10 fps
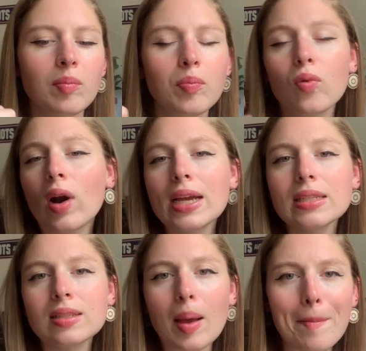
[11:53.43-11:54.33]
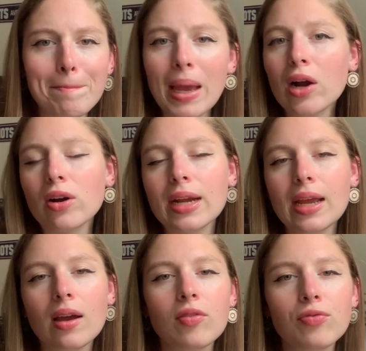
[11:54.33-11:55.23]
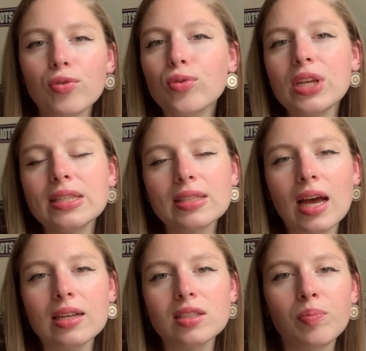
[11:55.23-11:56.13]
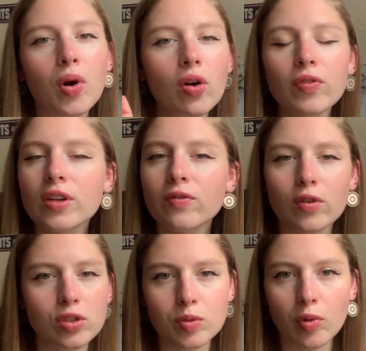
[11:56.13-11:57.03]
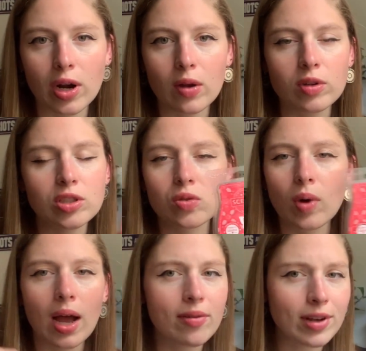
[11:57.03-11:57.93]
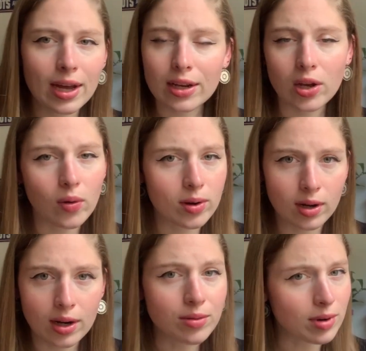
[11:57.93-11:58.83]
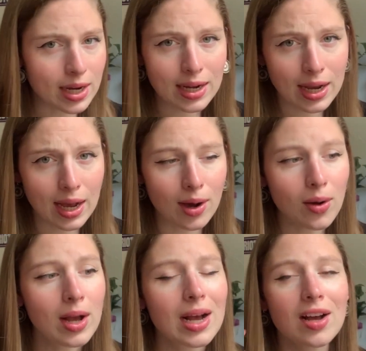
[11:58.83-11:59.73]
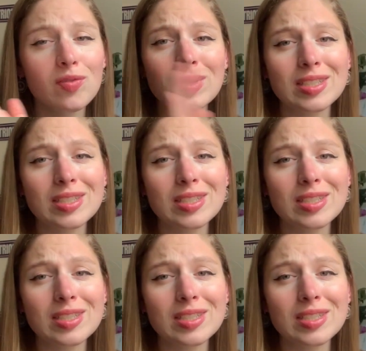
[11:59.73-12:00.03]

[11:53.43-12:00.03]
bright, berry, fruity scent, perfect for spring, which is why I've got it going on right now. I've been